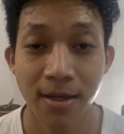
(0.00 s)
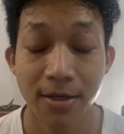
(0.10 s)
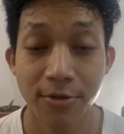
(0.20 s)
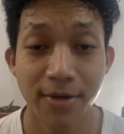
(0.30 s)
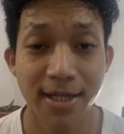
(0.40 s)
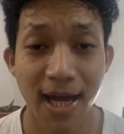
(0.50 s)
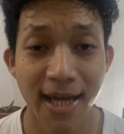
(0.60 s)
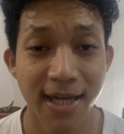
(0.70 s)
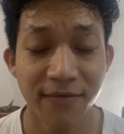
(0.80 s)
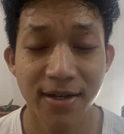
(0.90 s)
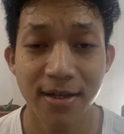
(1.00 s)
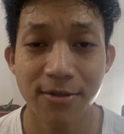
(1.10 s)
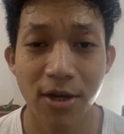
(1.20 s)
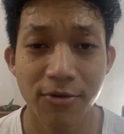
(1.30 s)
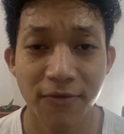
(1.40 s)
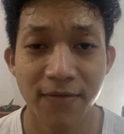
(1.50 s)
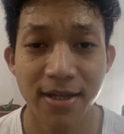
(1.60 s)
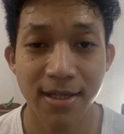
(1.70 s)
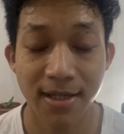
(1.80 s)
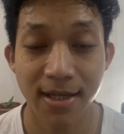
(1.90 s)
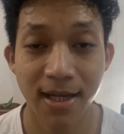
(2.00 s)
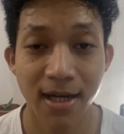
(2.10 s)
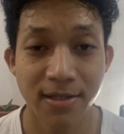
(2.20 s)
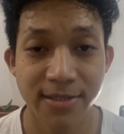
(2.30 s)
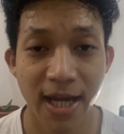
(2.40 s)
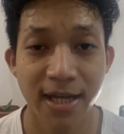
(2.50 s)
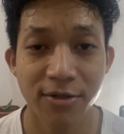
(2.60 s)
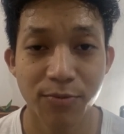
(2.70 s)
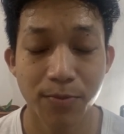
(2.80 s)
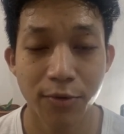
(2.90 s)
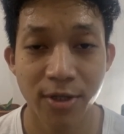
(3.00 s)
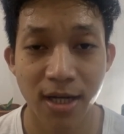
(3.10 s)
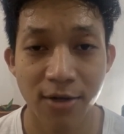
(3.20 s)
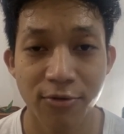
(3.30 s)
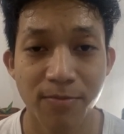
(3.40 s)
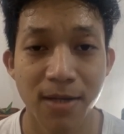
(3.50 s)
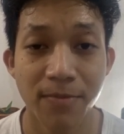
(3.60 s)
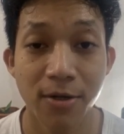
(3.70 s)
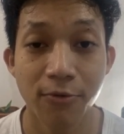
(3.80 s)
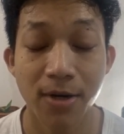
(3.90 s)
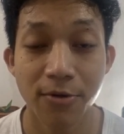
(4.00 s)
So what I have deduced out of this is they are trying to push out people who are